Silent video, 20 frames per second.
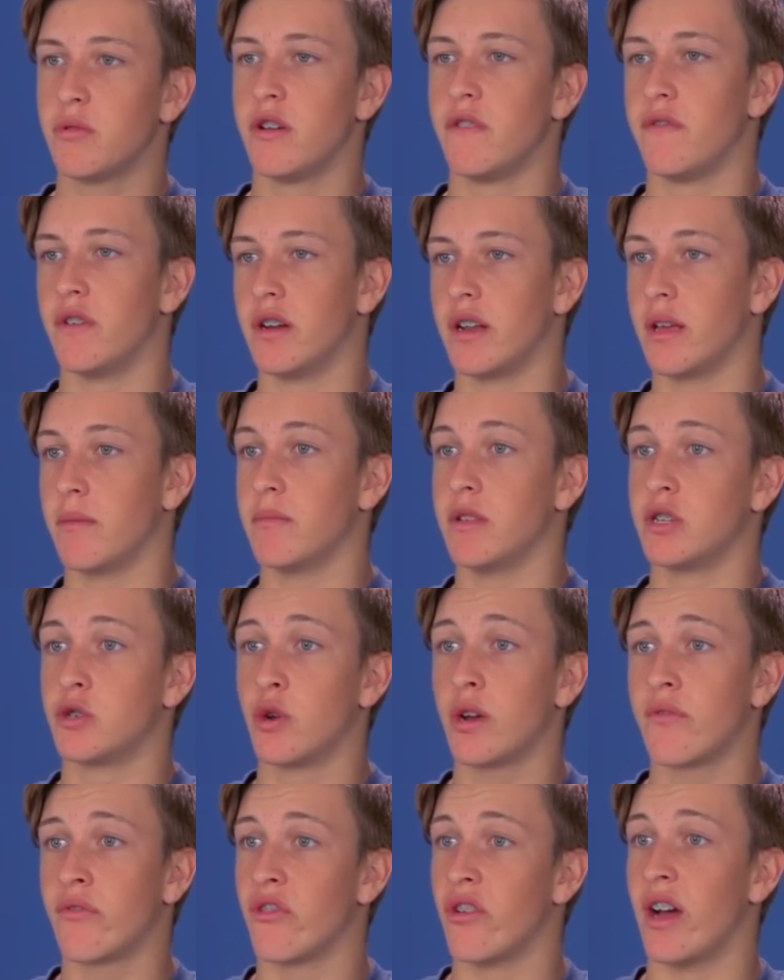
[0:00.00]
a pretty fun game. The
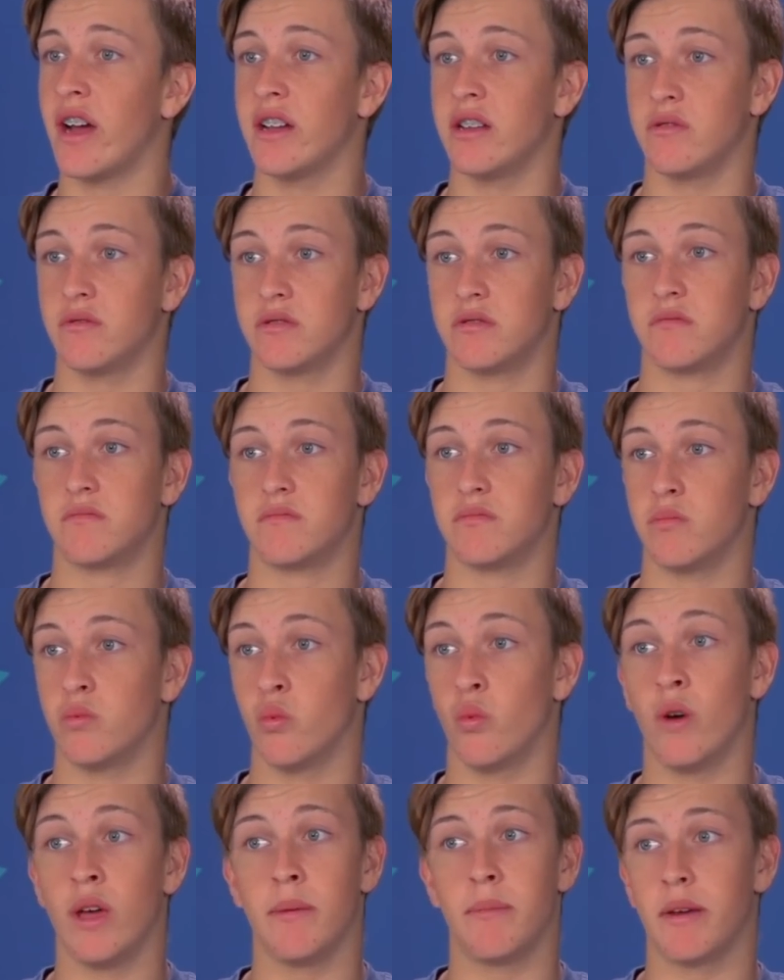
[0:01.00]
trick variety was
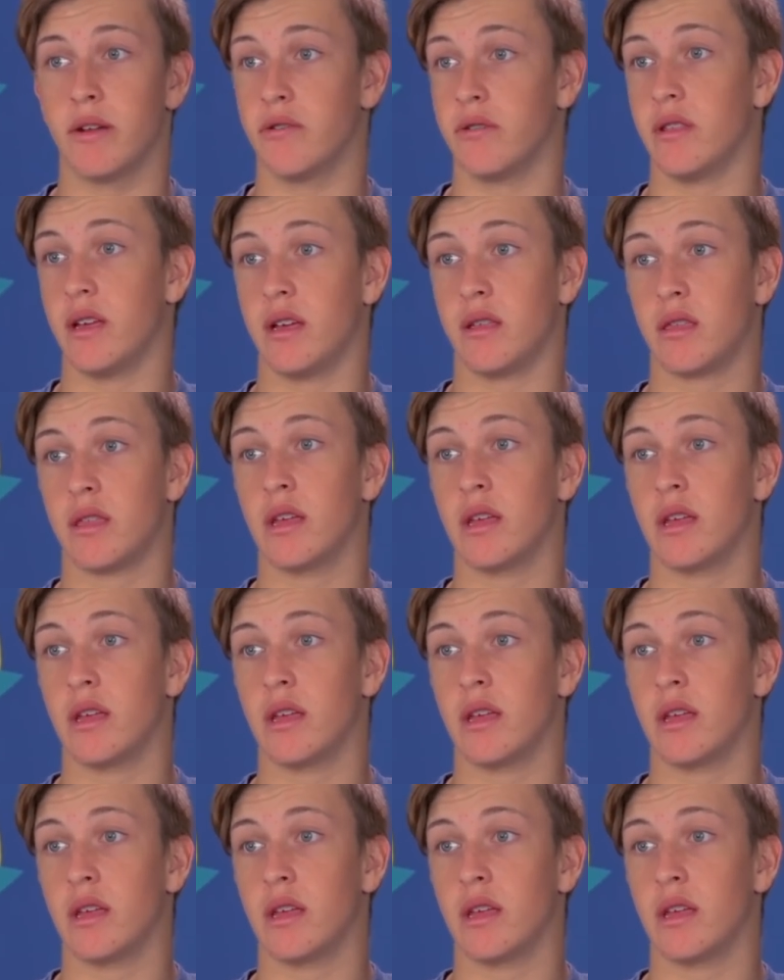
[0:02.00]
way better than I